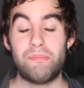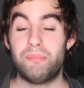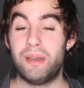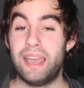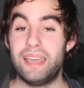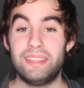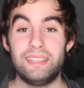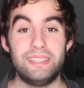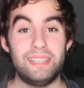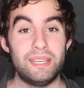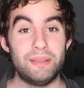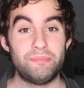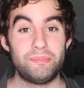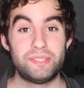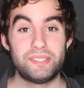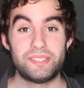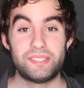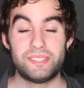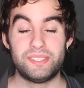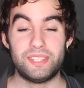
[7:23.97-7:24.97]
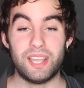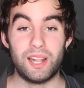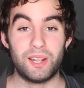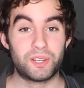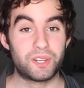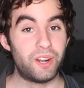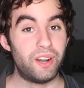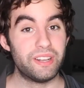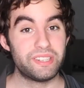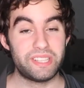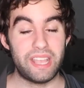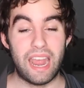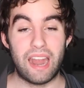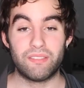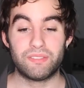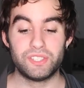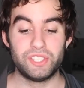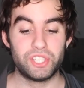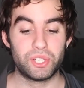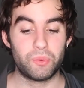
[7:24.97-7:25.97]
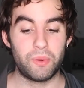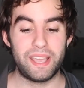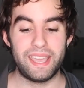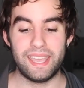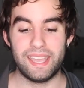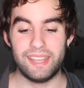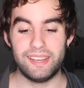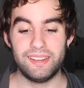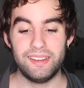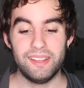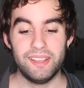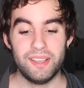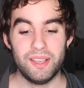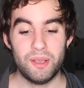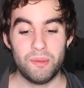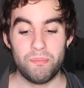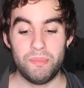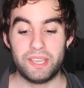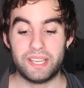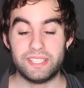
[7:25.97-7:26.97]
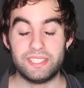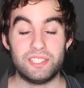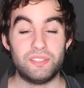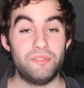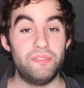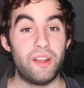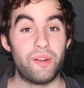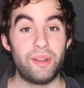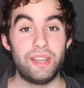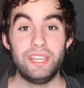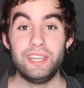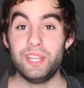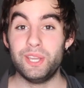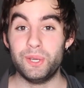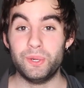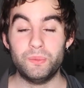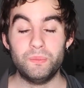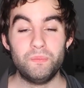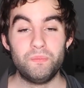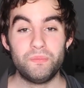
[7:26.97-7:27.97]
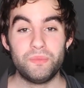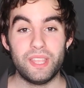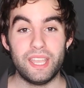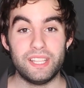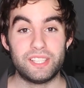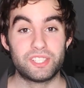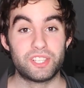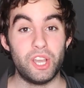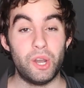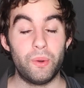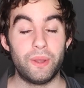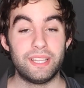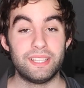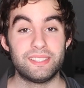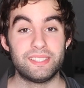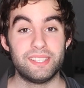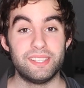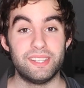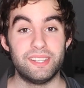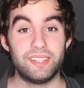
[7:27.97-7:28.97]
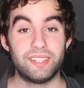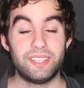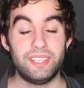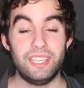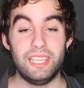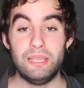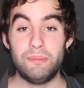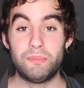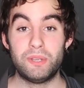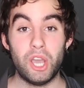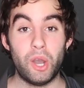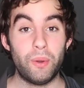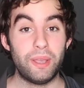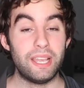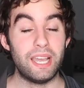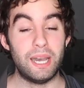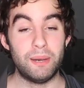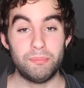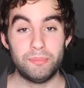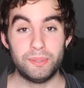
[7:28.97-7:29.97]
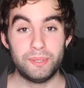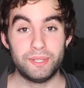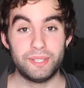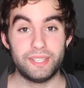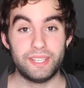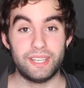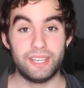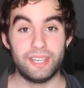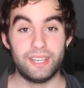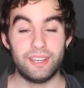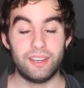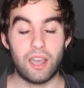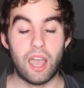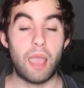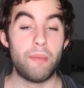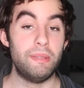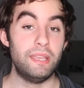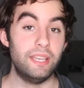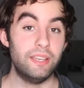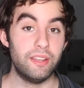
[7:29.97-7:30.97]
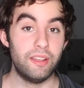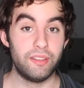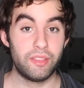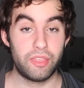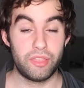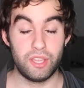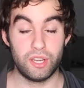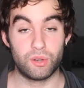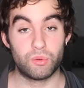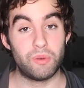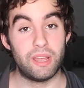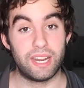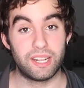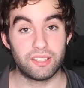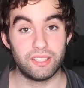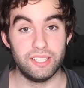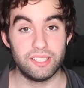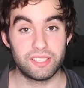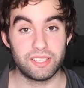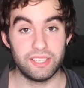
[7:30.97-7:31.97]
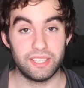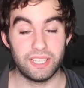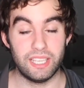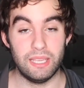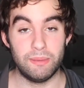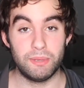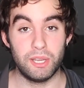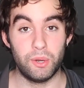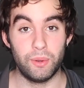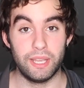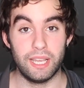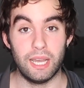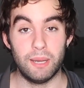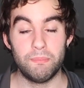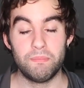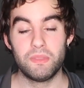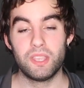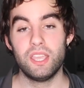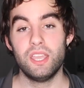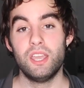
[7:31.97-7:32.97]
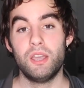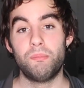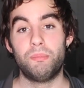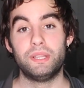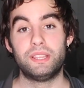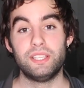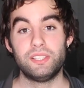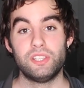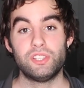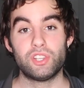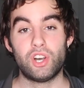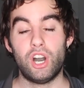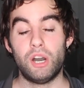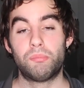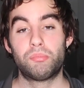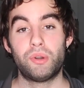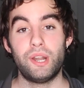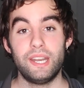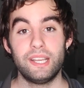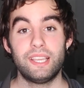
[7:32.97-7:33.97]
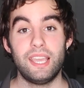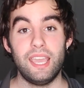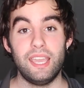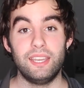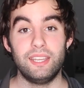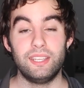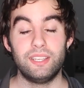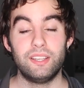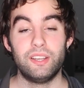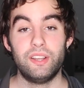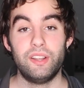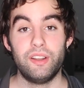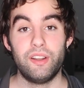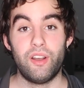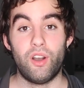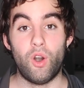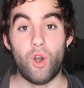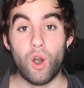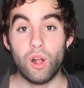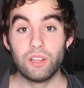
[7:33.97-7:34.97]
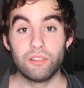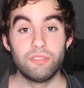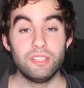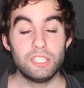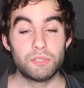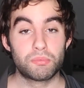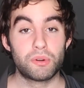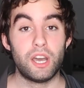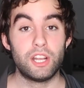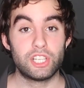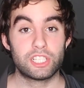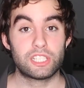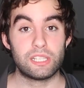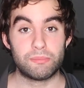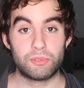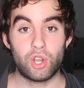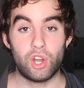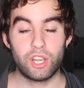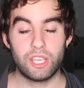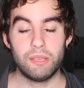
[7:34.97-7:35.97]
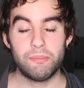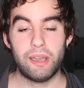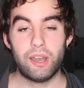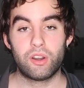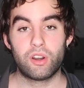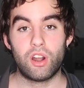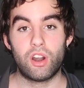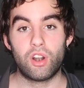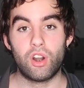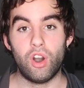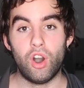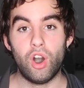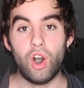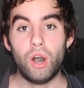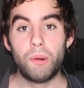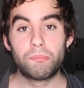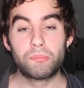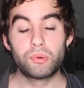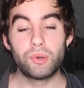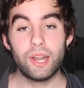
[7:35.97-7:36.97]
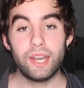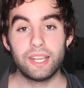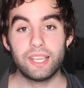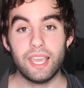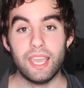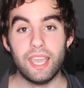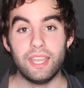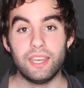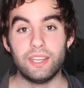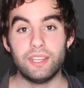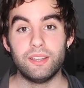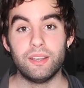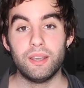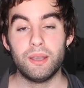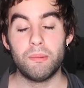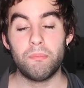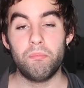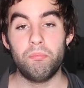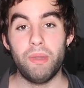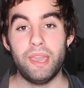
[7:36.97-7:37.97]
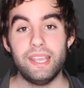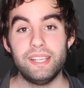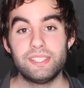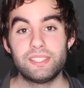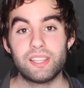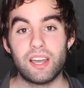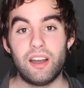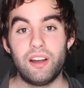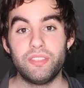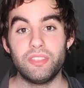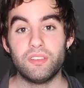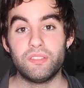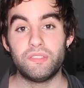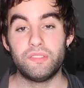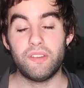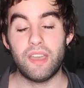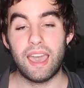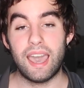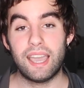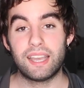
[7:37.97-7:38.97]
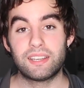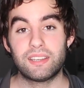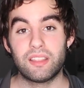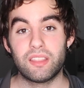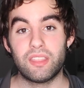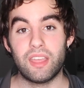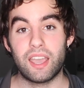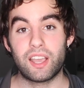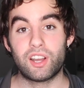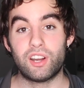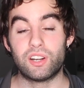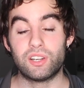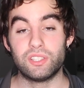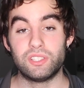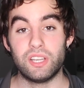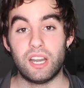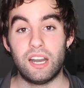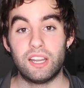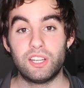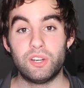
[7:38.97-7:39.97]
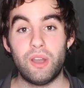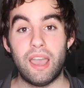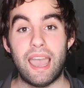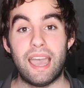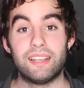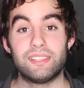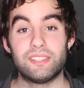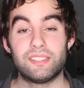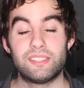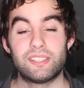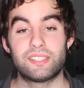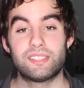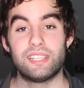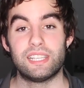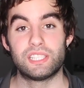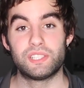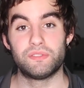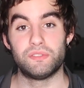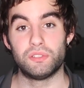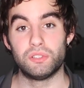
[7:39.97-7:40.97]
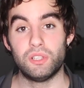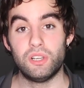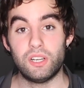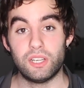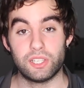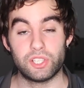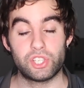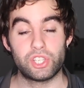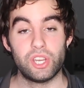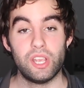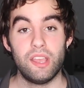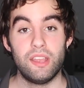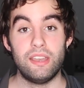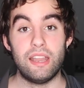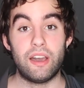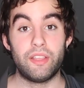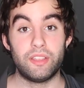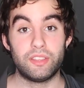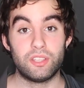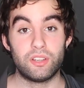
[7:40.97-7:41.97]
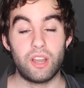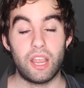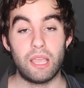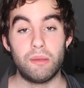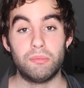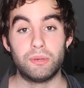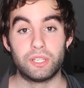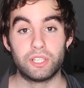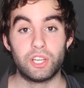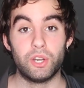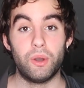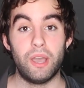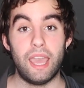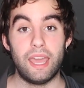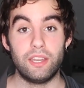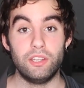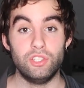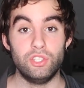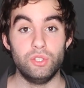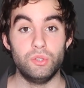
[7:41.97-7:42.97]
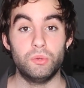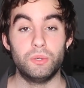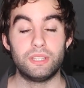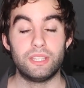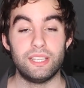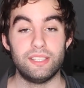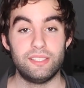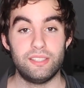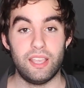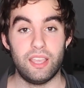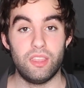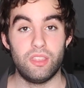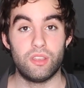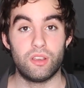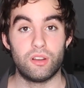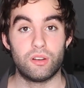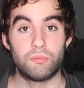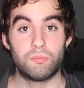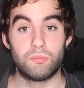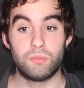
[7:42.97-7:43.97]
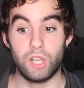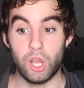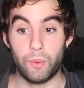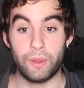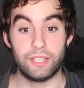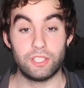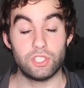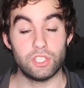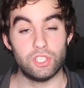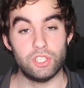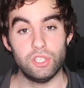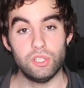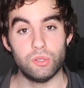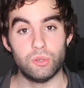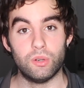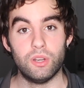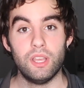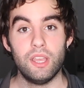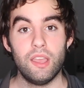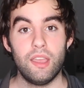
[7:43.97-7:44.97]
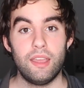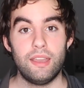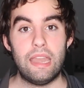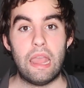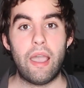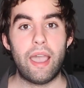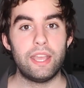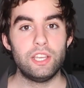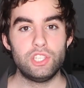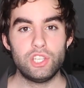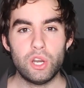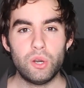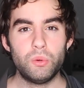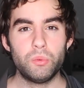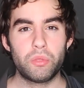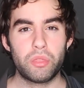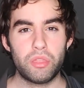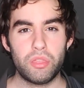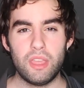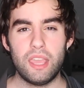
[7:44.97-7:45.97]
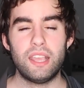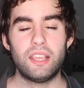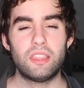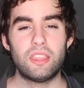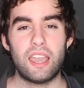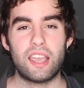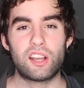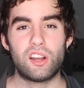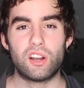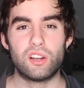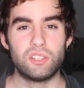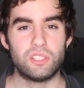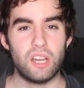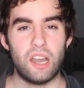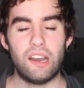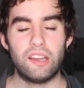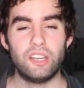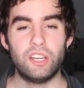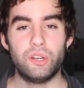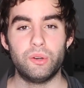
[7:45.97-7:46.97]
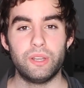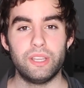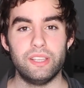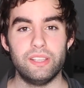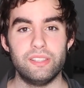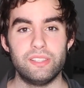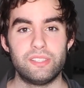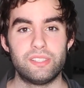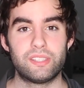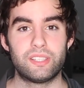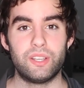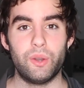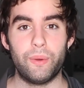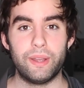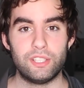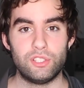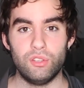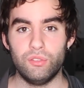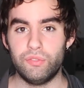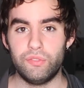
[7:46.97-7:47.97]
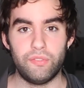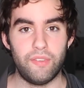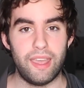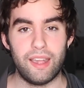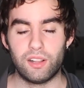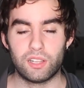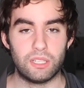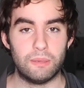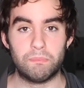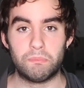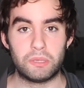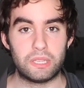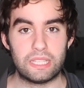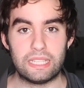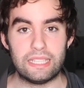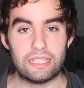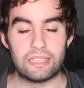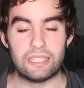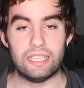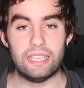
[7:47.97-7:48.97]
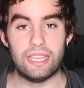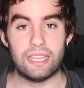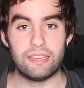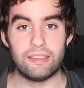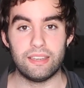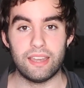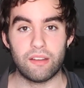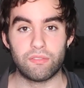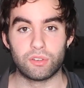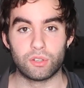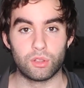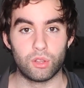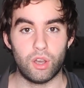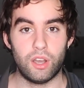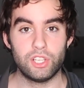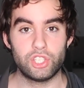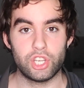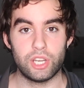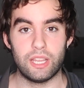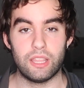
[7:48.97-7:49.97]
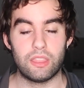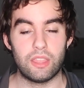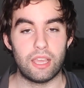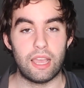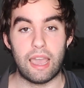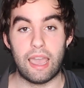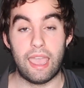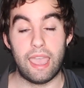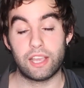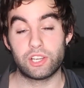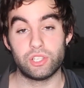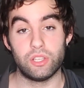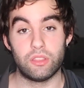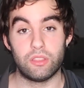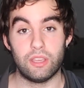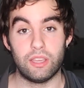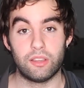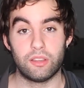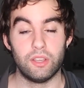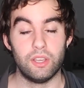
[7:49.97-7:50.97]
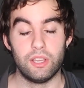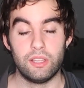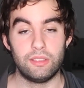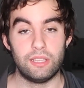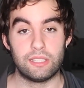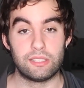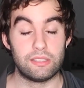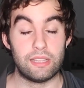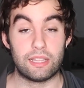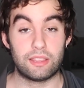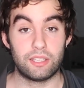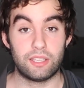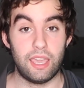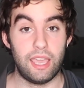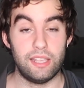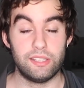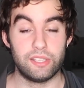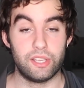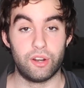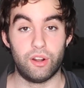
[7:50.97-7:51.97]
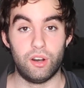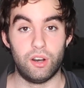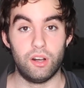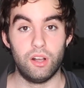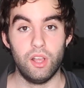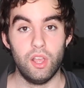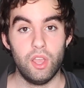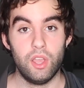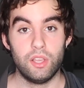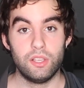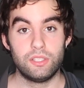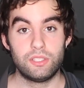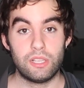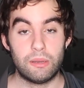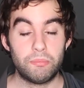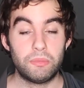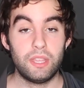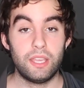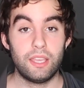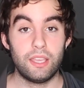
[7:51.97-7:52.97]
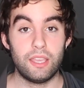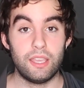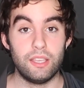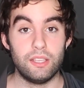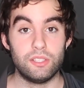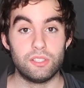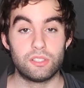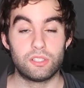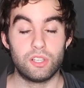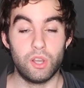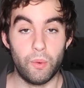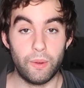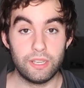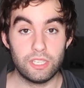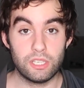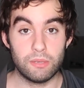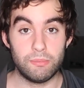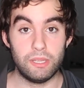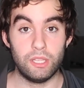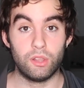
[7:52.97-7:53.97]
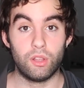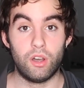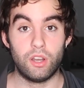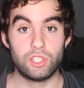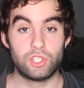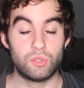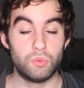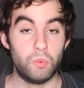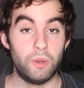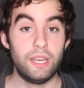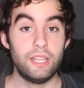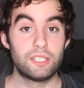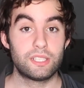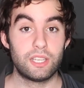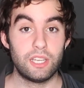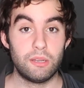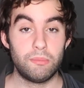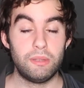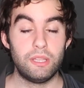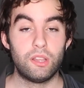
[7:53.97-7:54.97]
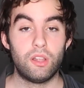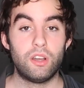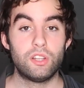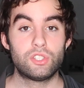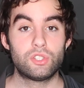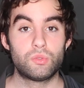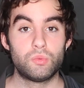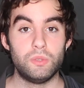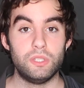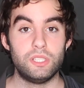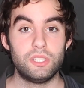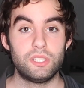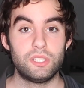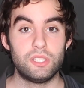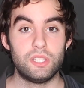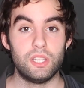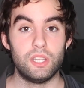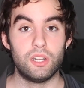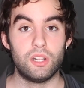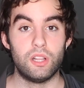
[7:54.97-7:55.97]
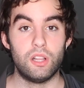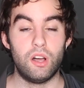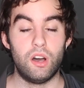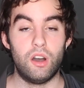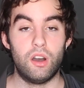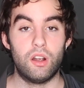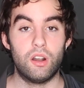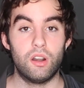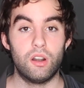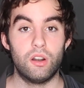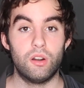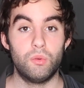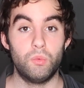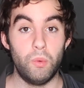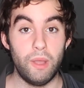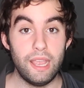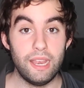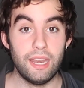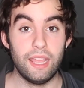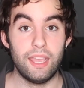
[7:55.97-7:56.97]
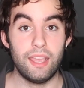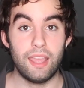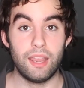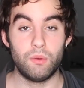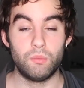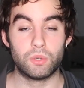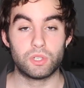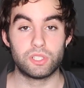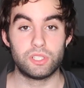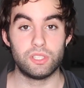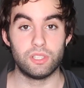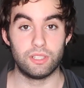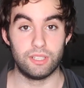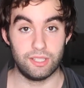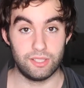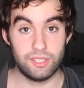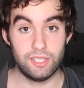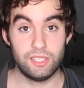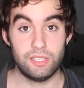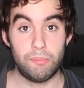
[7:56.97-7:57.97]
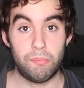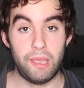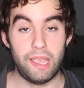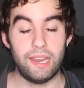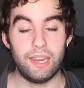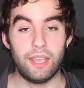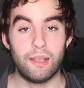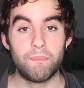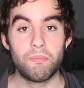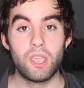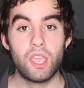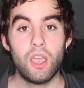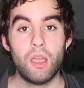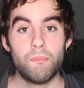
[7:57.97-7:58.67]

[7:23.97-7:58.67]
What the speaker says: Buy the dips, dollar cost average your way in, because it's very new. It's going to keep going up. Theoretically, it's going to keep going up. But this is all predicated, all of these projects I'm talking about are all predicated based on the fact that Cardano has a successful launch, now that they're able to go ahead and do what they say they're going to do. Now, I don't think that Cardano is going to fail completely and never launch anything. I actually think that's not the case at all. Something is going to be launched. When it's going to be launched, we still are waiting and we're still anticipating.